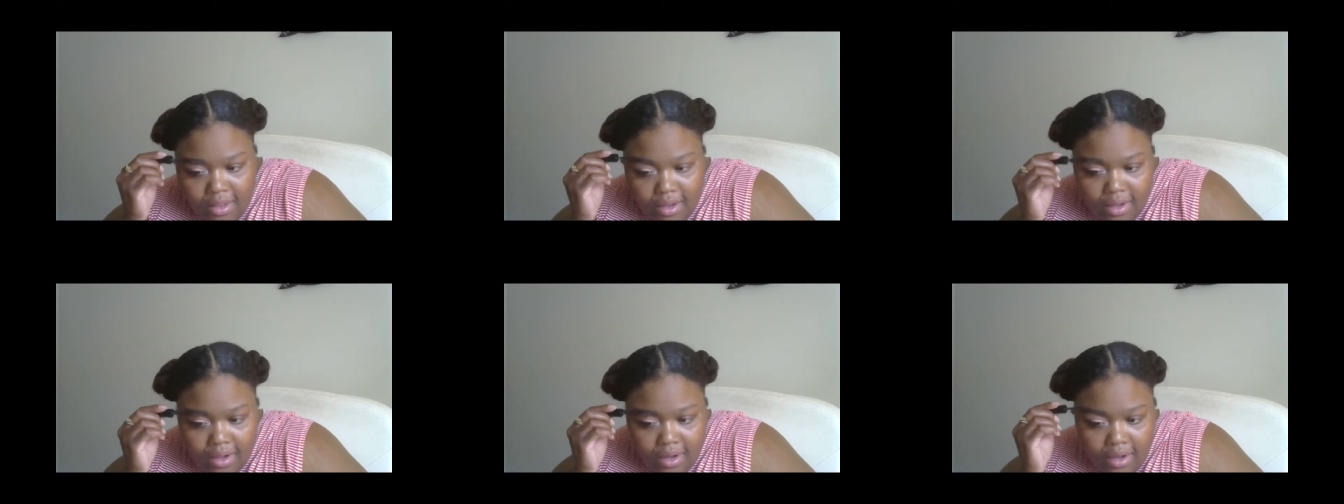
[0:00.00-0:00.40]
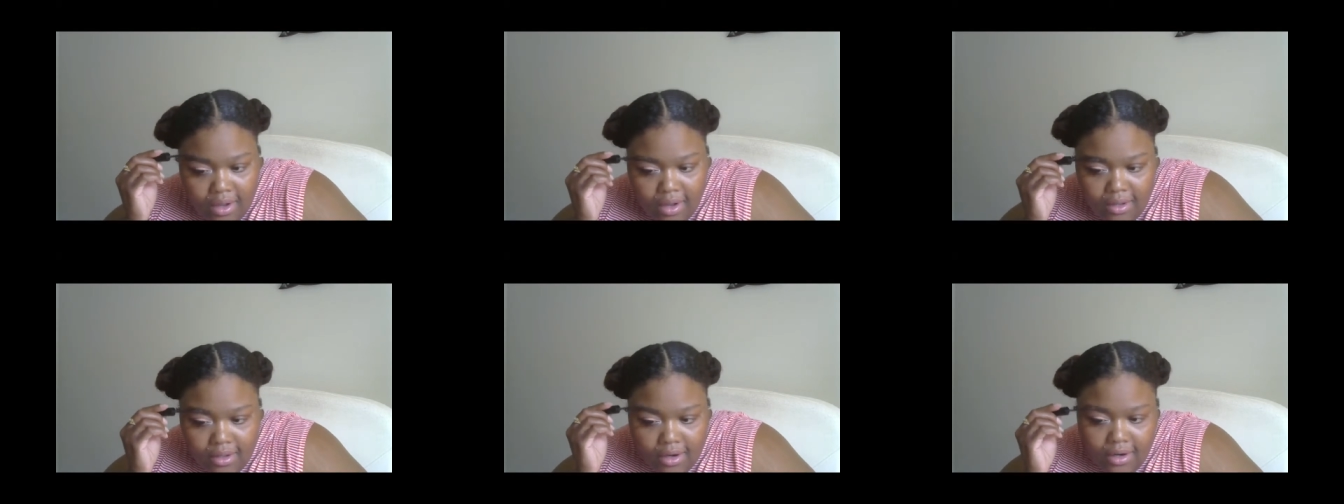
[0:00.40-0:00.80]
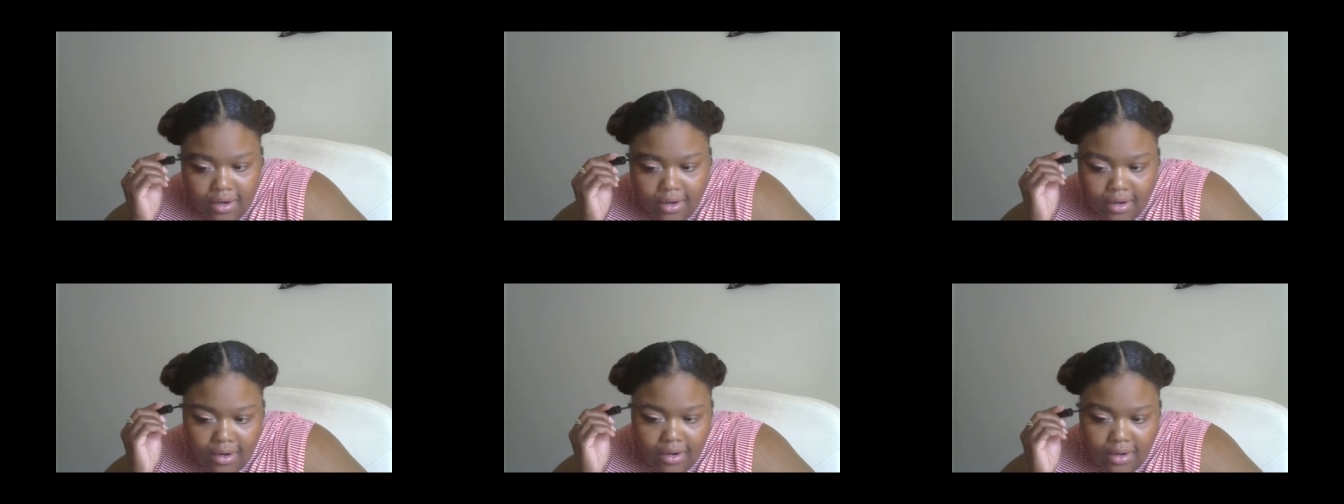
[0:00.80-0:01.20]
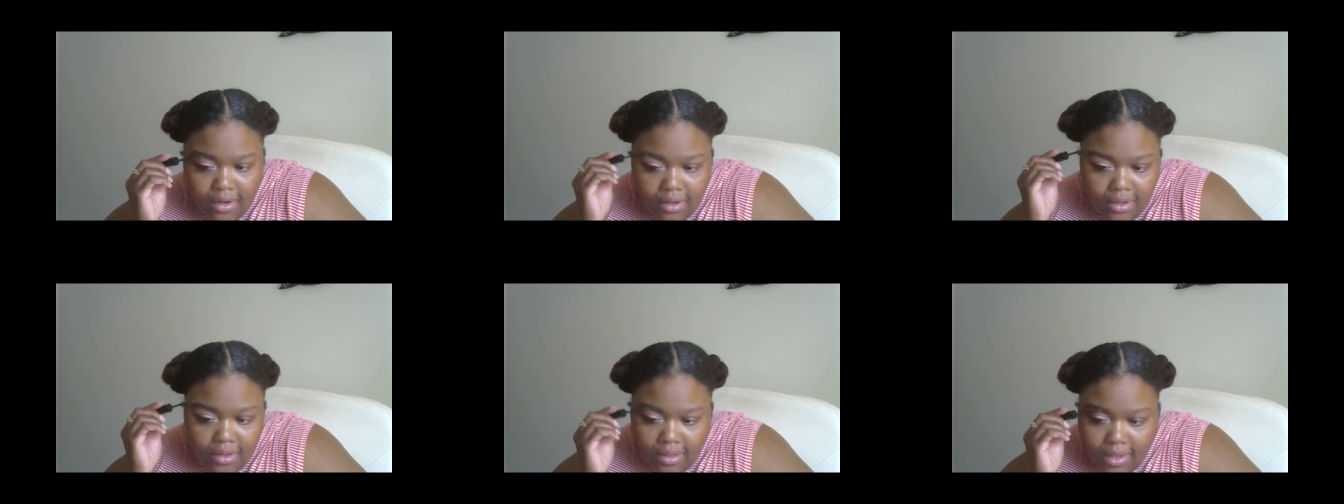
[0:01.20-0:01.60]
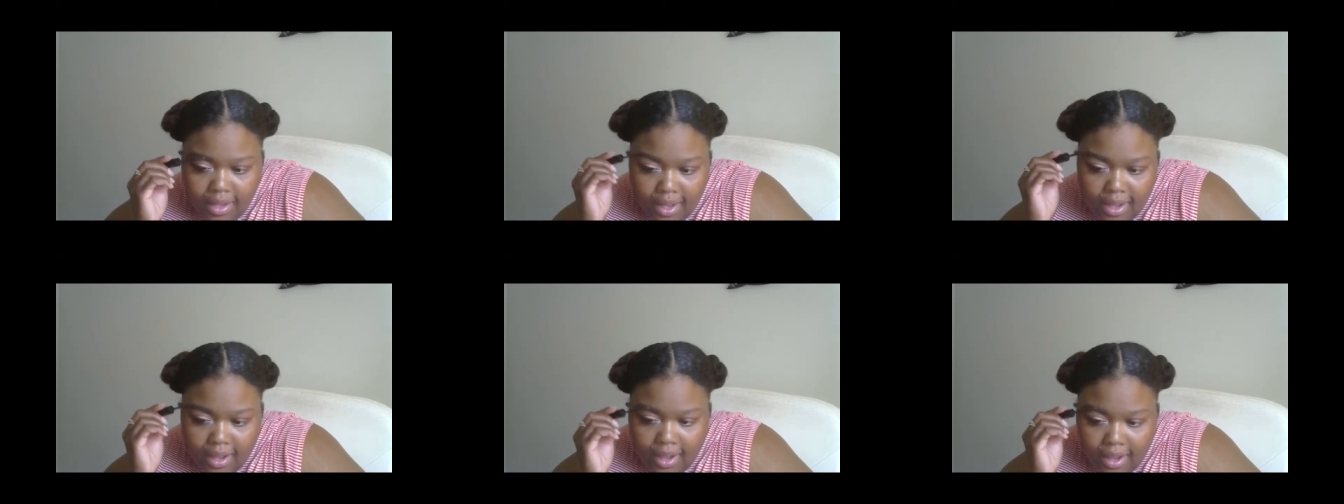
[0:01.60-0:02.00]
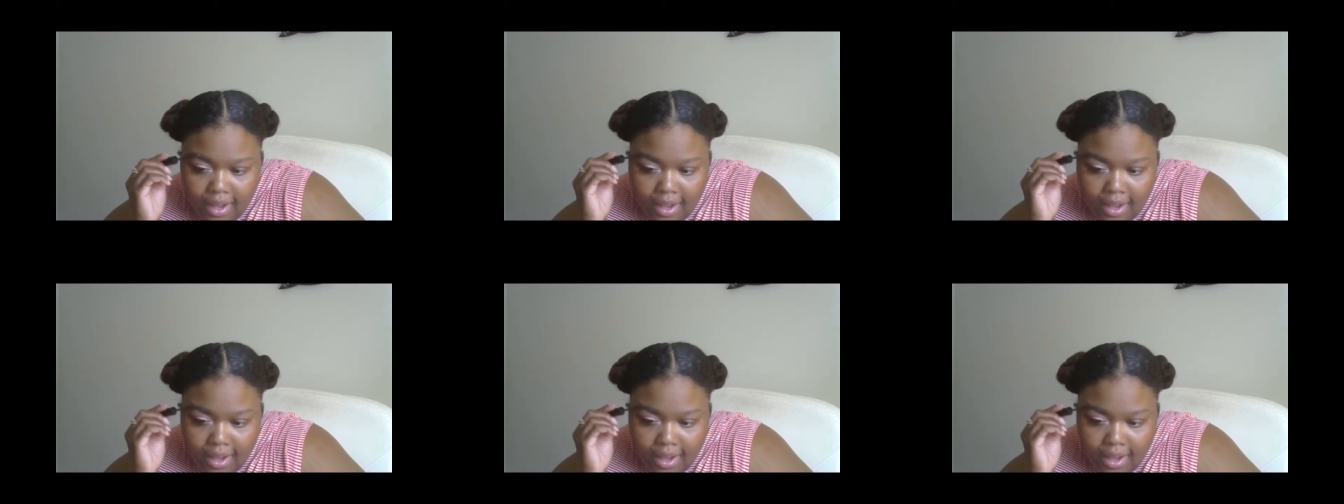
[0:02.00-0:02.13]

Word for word: a color that I